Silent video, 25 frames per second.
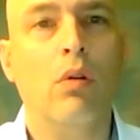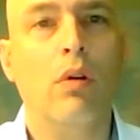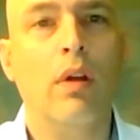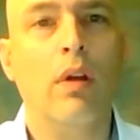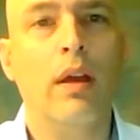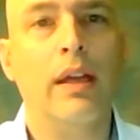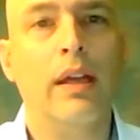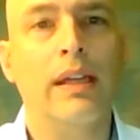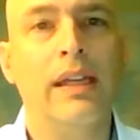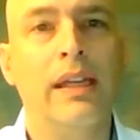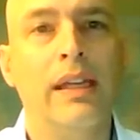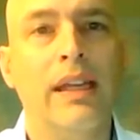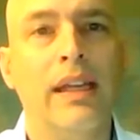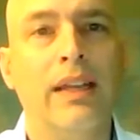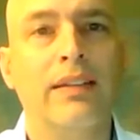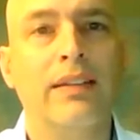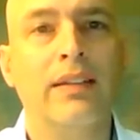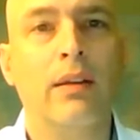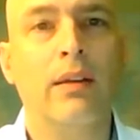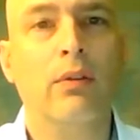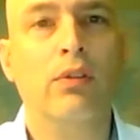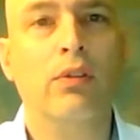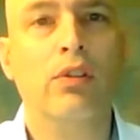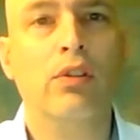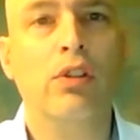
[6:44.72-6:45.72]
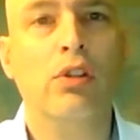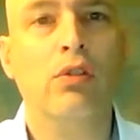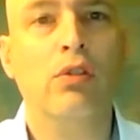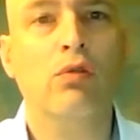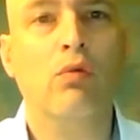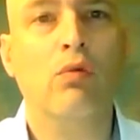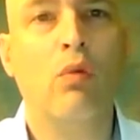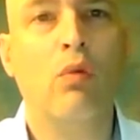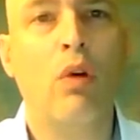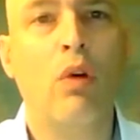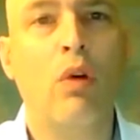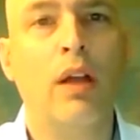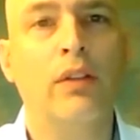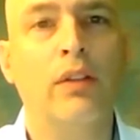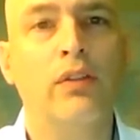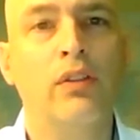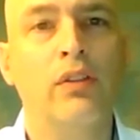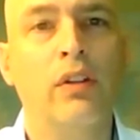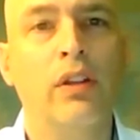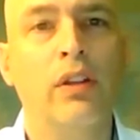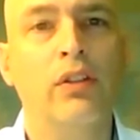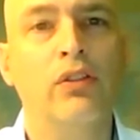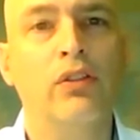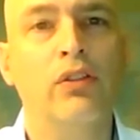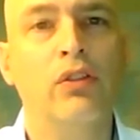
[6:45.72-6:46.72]
Again, I said I was going to use watts,
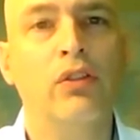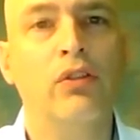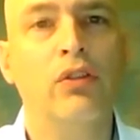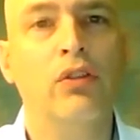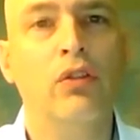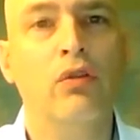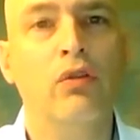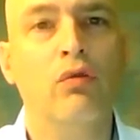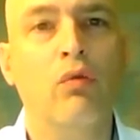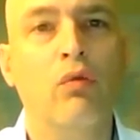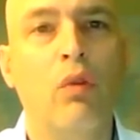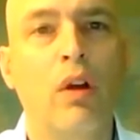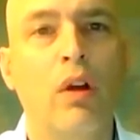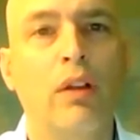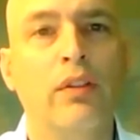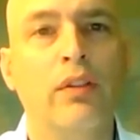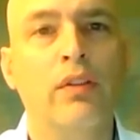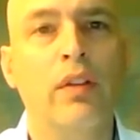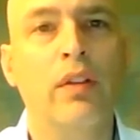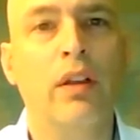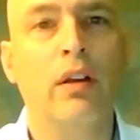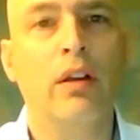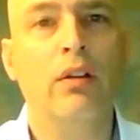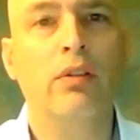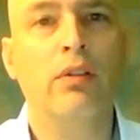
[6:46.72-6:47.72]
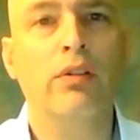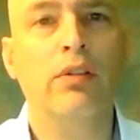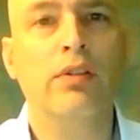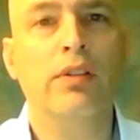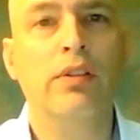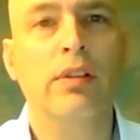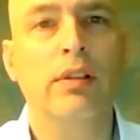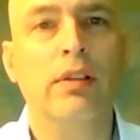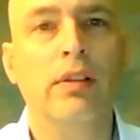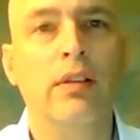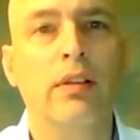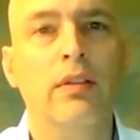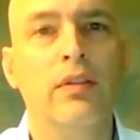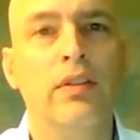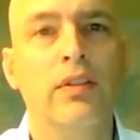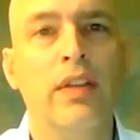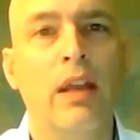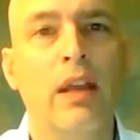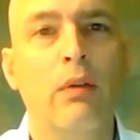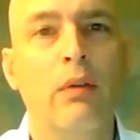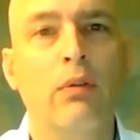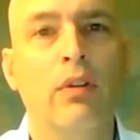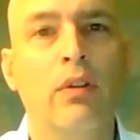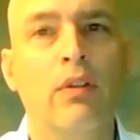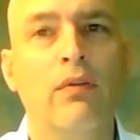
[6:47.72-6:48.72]
so let's just use watts there just to
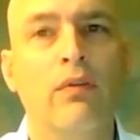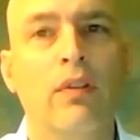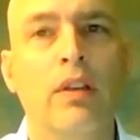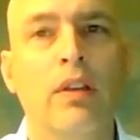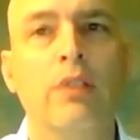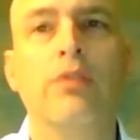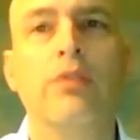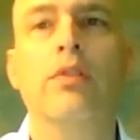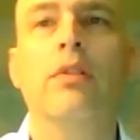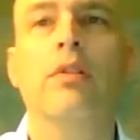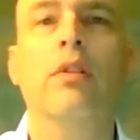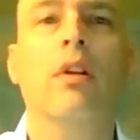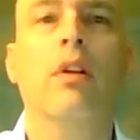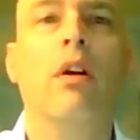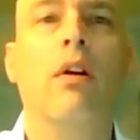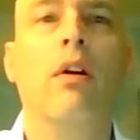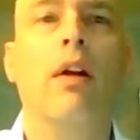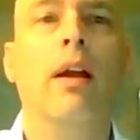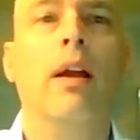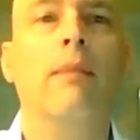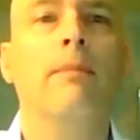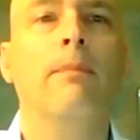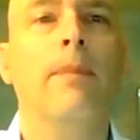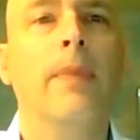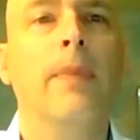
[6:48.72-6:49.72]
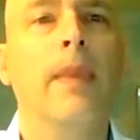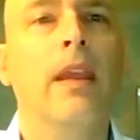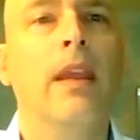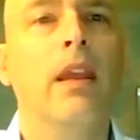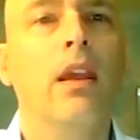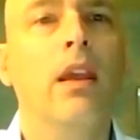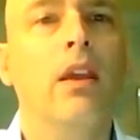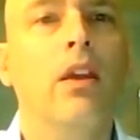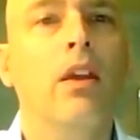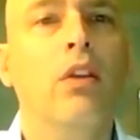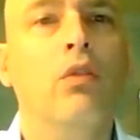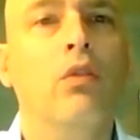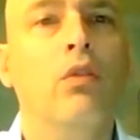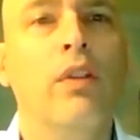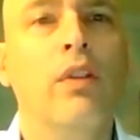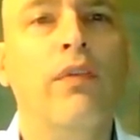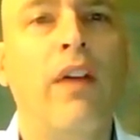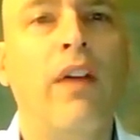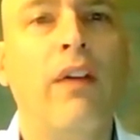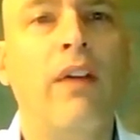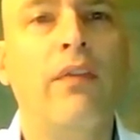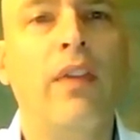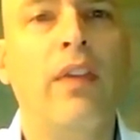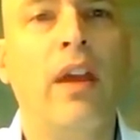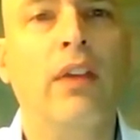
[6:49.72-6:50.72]
stay with convention. All right,
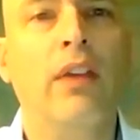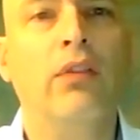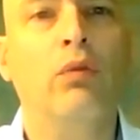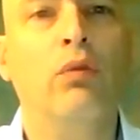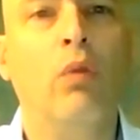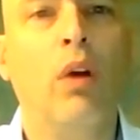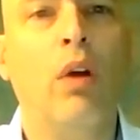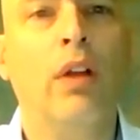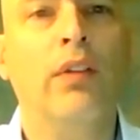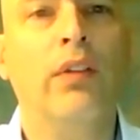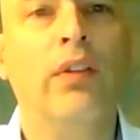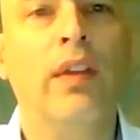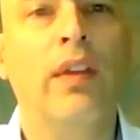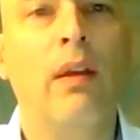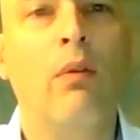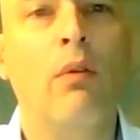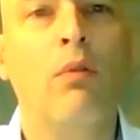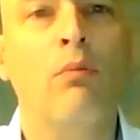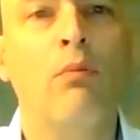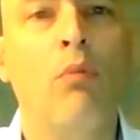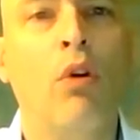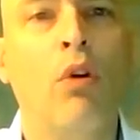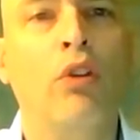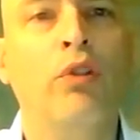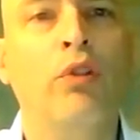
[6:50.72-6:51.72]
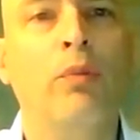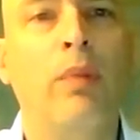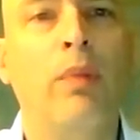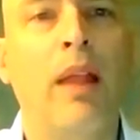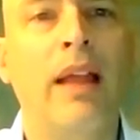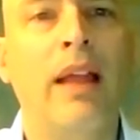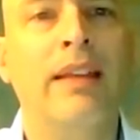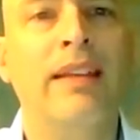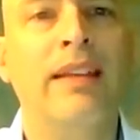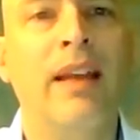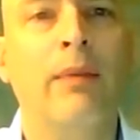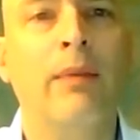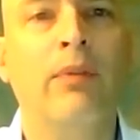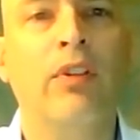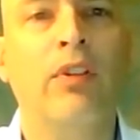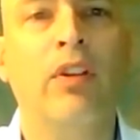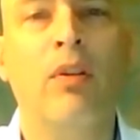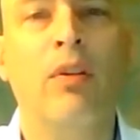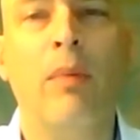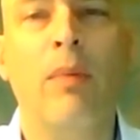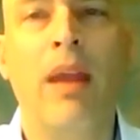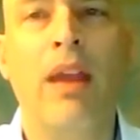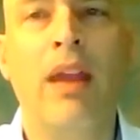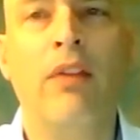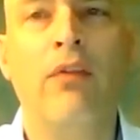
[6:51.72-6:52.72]
25,000 watts. I would multiply times the
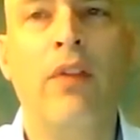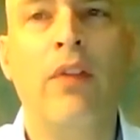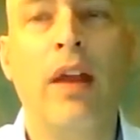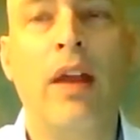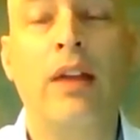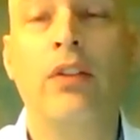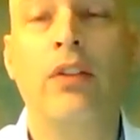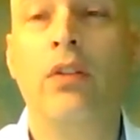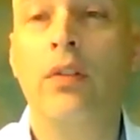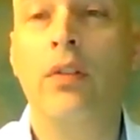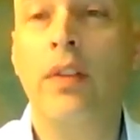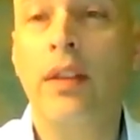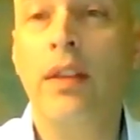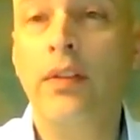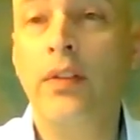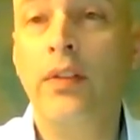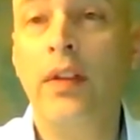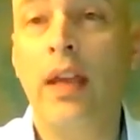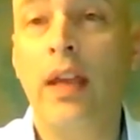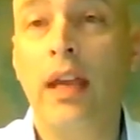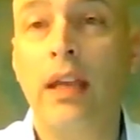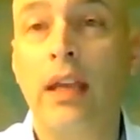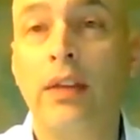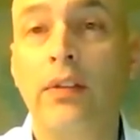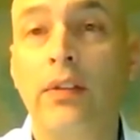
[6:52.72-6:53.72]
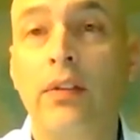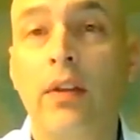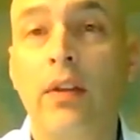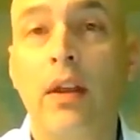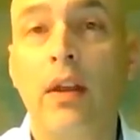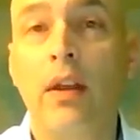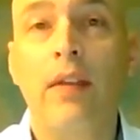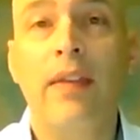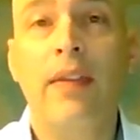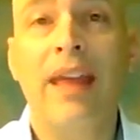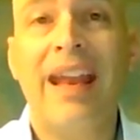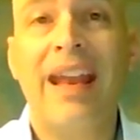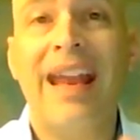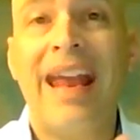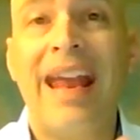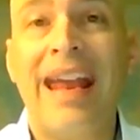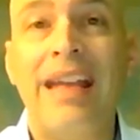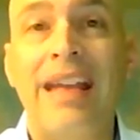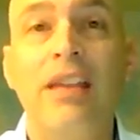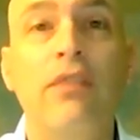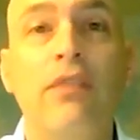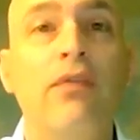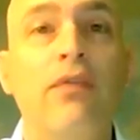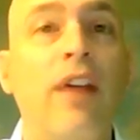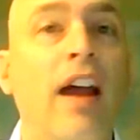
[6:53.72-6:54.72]
demand factor. In this case, that
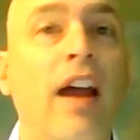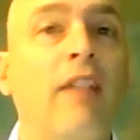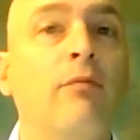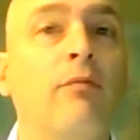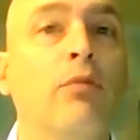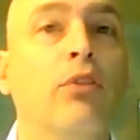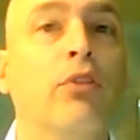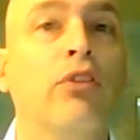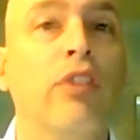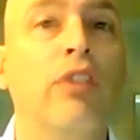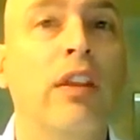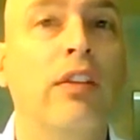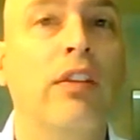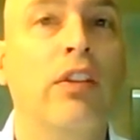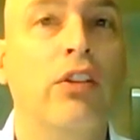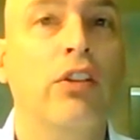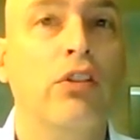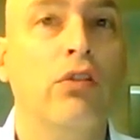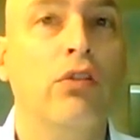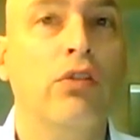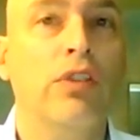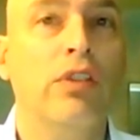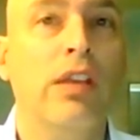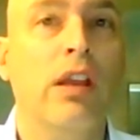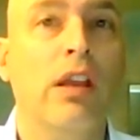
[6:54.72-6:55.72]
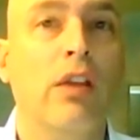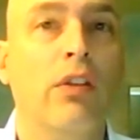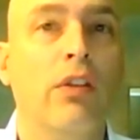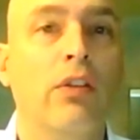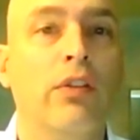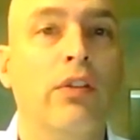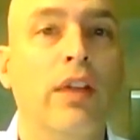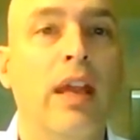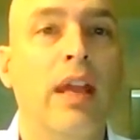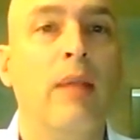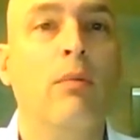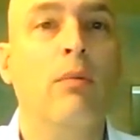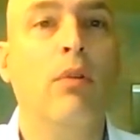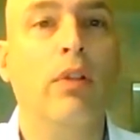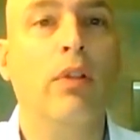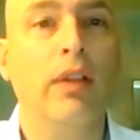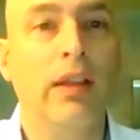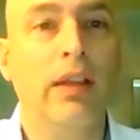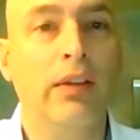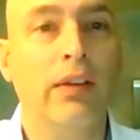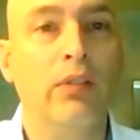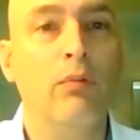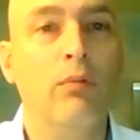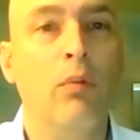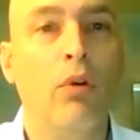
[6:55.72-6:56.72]
85% that you see on the table
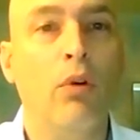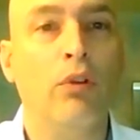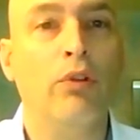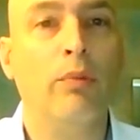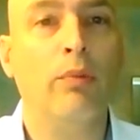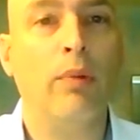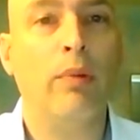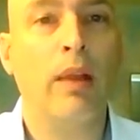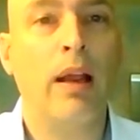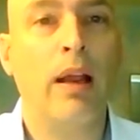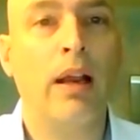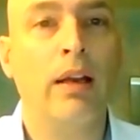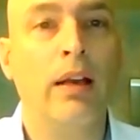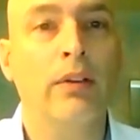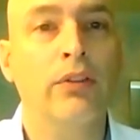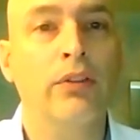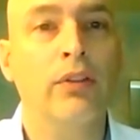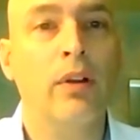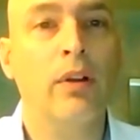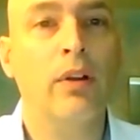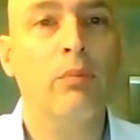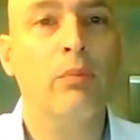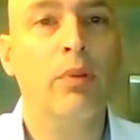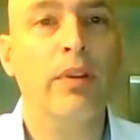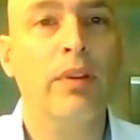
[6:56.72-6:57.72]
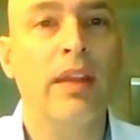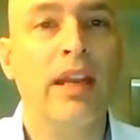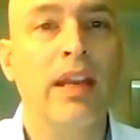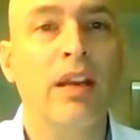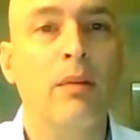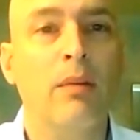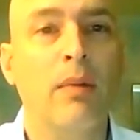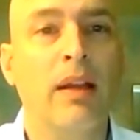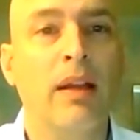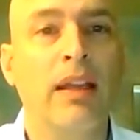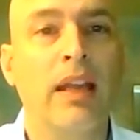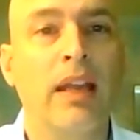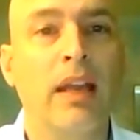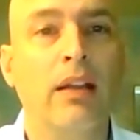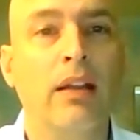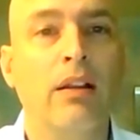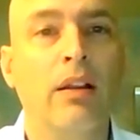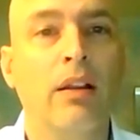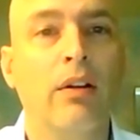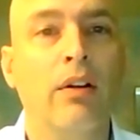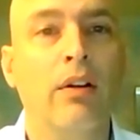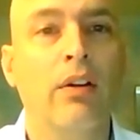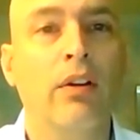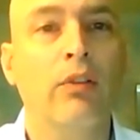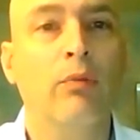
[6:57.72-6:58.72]
is a multiplier, so I'd put that in my
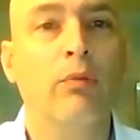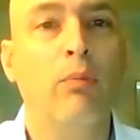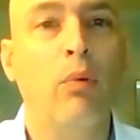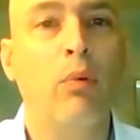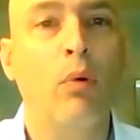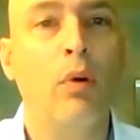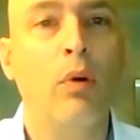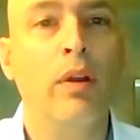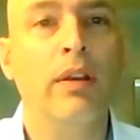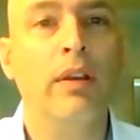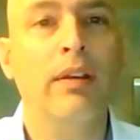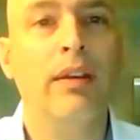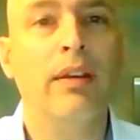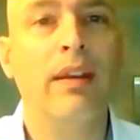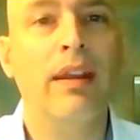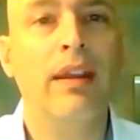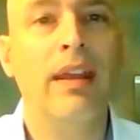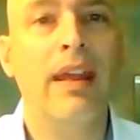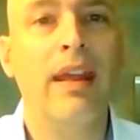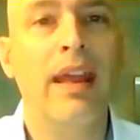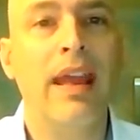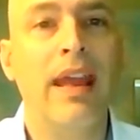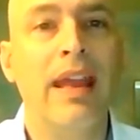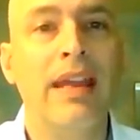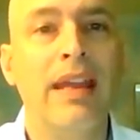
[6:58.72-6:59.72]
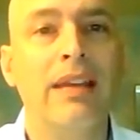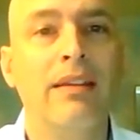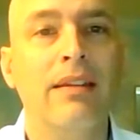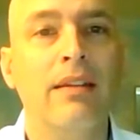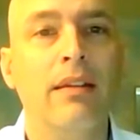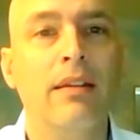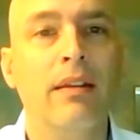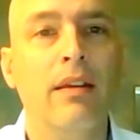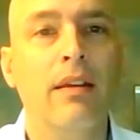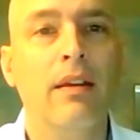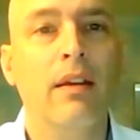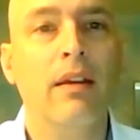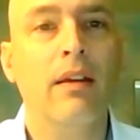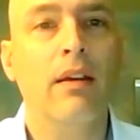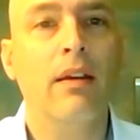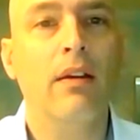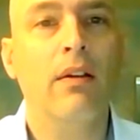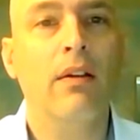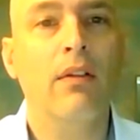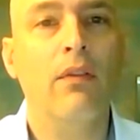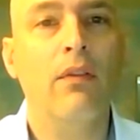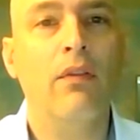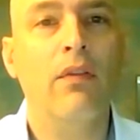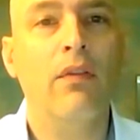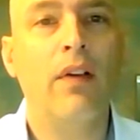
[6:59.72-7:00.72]
calculator as
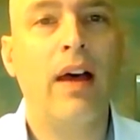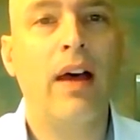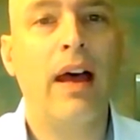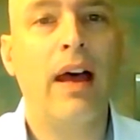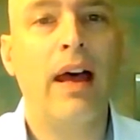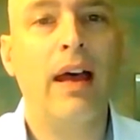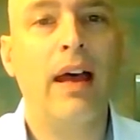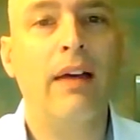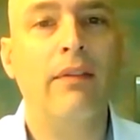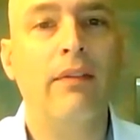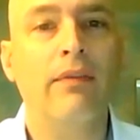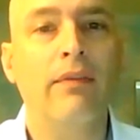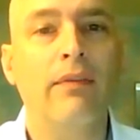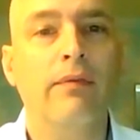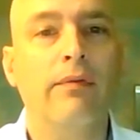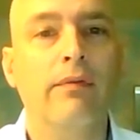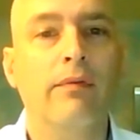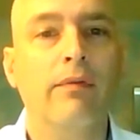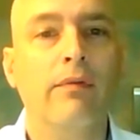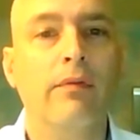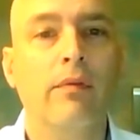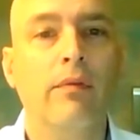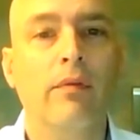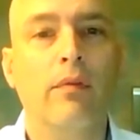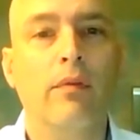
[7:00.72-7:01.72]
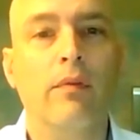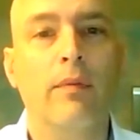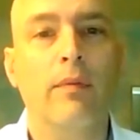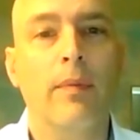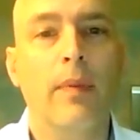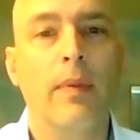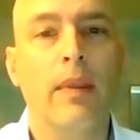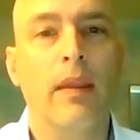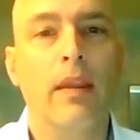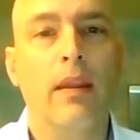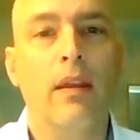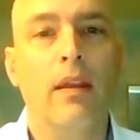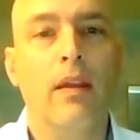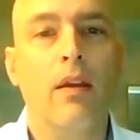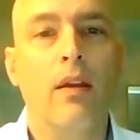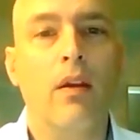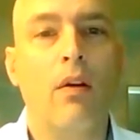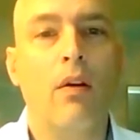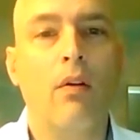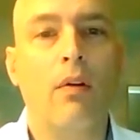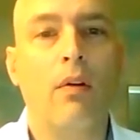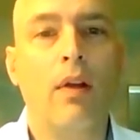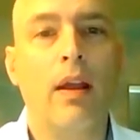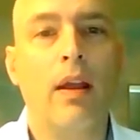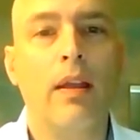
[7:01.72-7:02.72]
0.85.
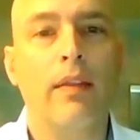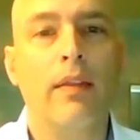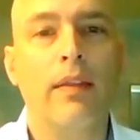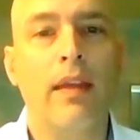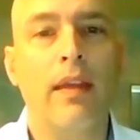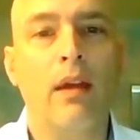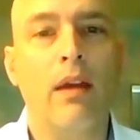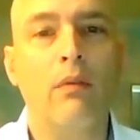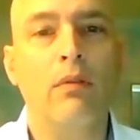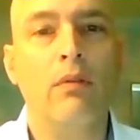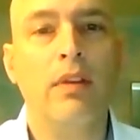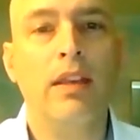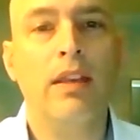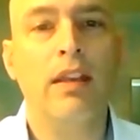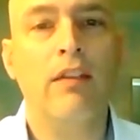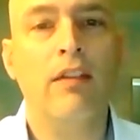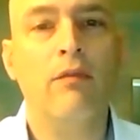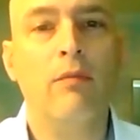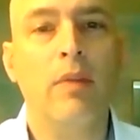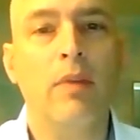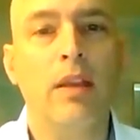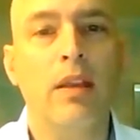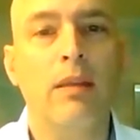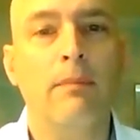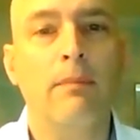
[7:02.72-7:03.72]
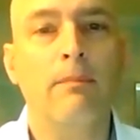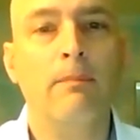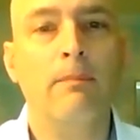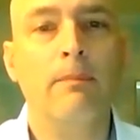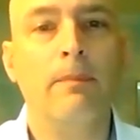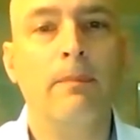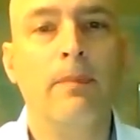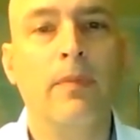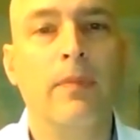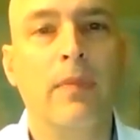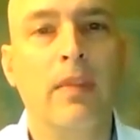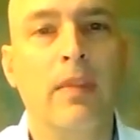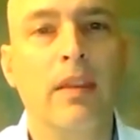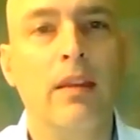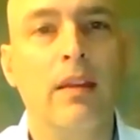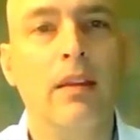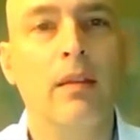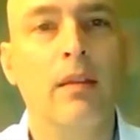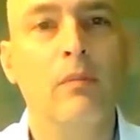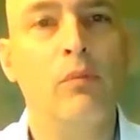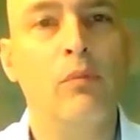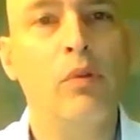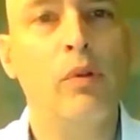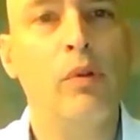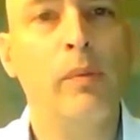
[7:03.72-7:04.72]
All right, that would give me,
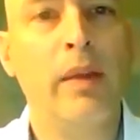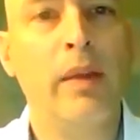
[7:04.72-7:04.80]
let me pull my